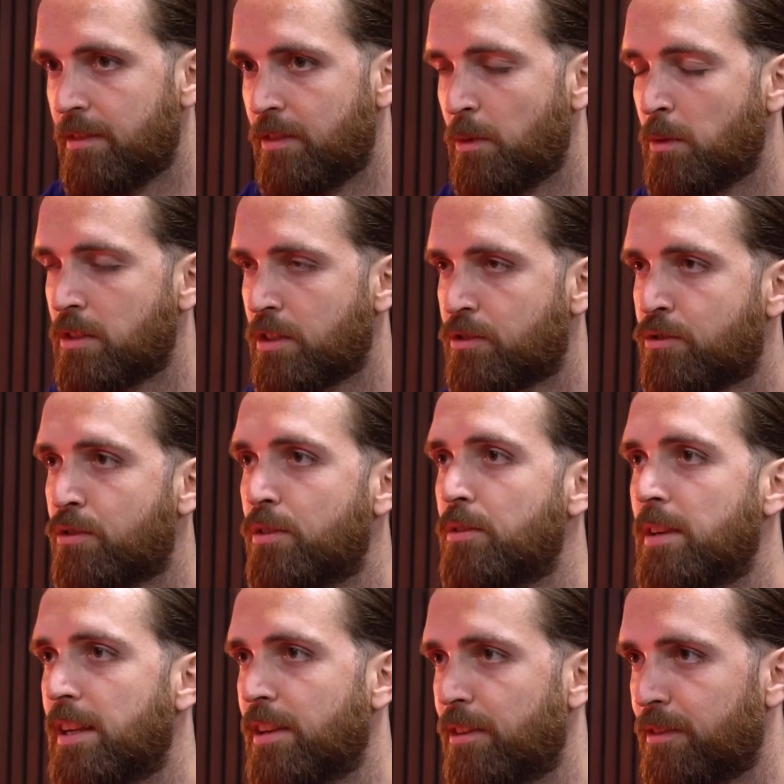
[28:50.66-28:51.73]
The ones I
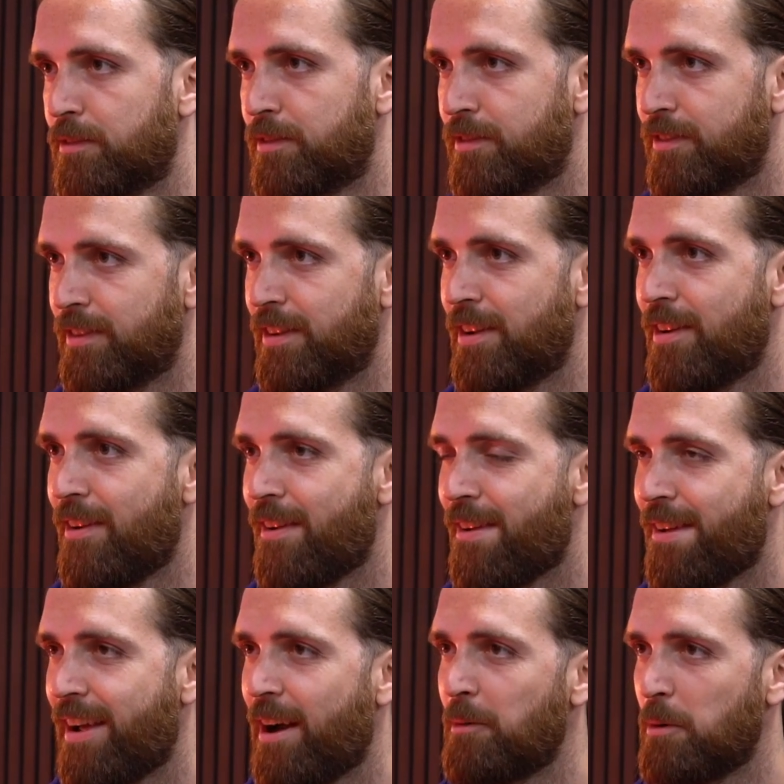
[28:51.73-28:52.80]
truly love.
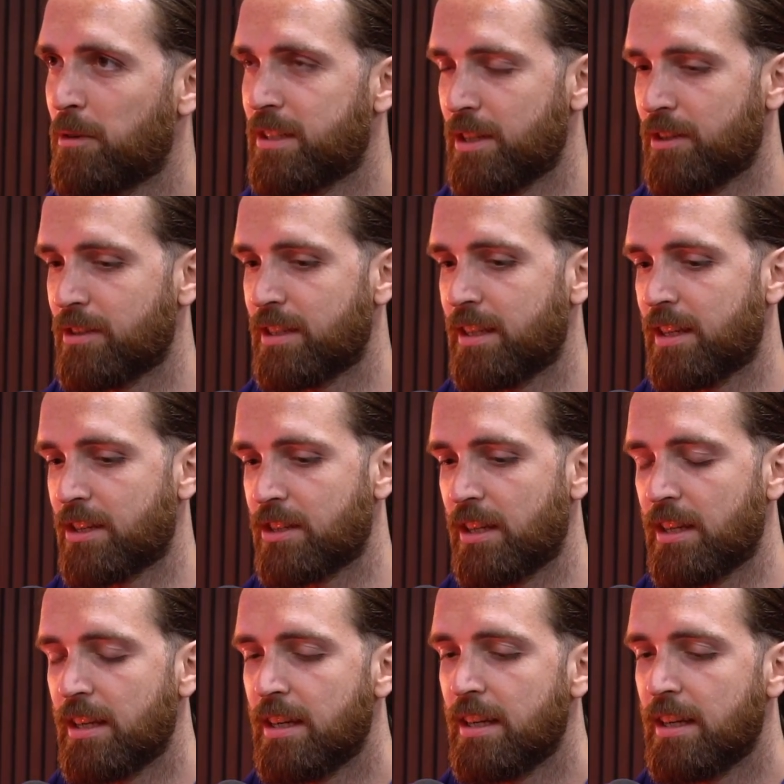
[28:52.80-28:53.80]
I will see you on Saturday, actually.